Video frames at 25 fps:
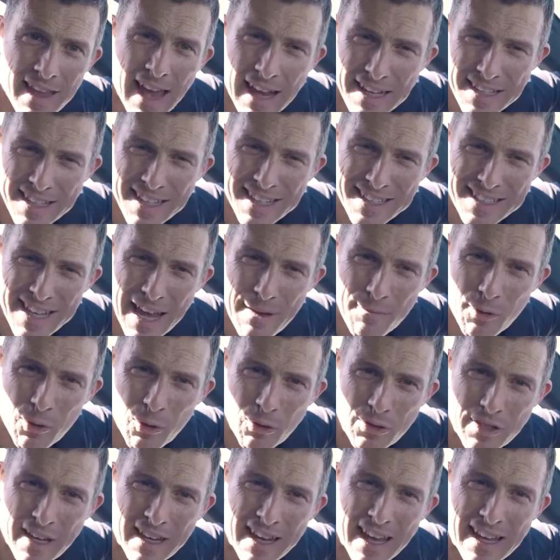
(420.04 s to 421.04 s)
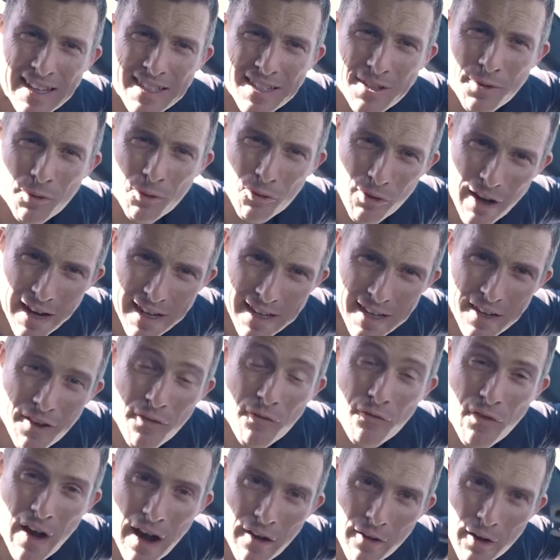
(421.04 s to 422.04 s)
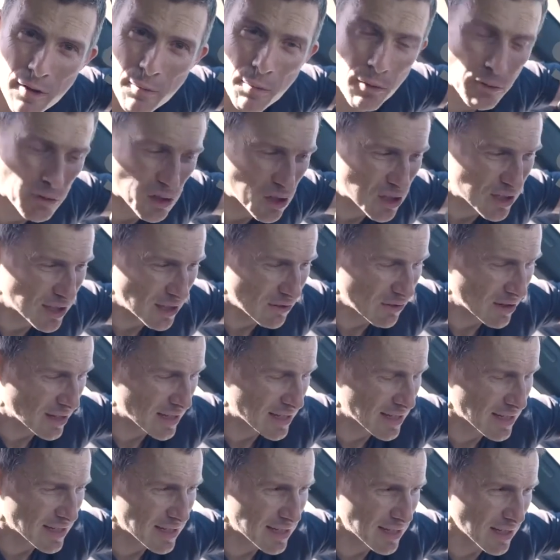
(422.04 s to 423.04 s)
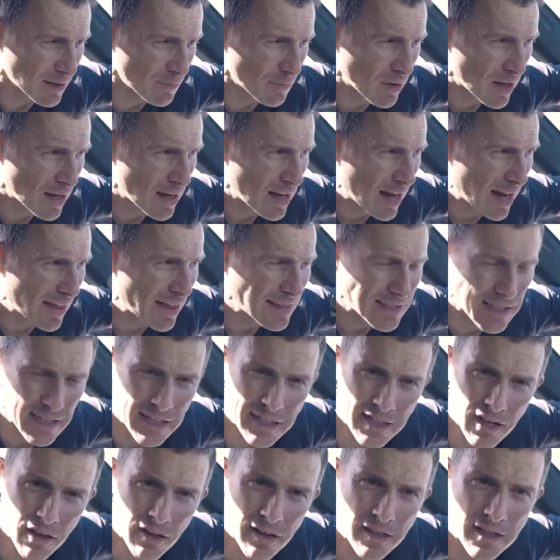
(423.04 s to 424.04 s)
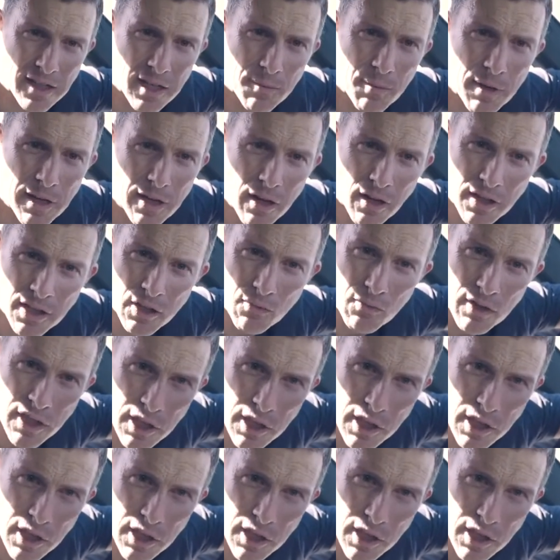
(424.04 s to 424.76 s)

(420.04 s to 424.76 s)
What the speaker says: The X6M also gets an upgraded variable steering system, and that's designed to be nice and